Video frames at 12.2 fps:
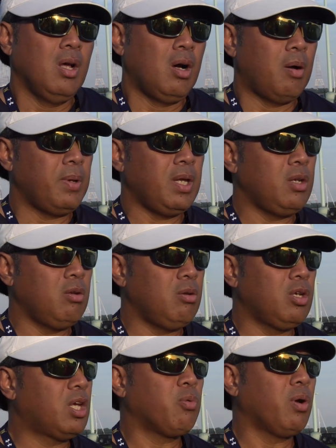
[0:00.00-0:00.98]
Well, I mean,
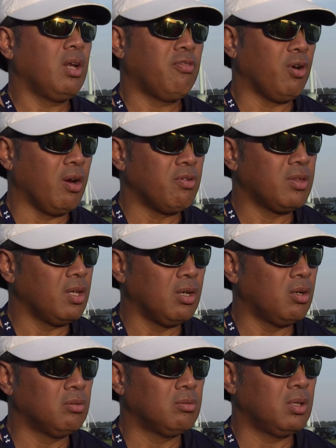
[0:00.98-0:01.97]
you get ready for everything,
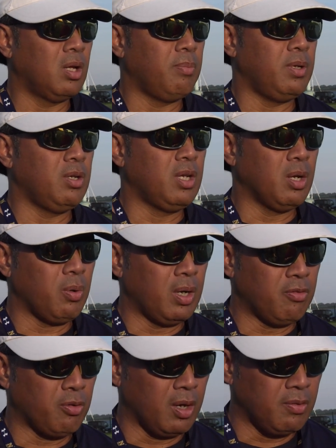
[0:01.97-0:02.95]
though. I mean, you get
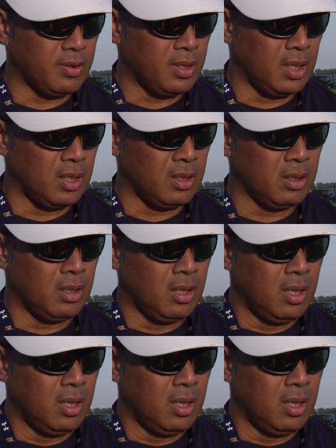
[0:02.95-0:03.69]
ready for everything.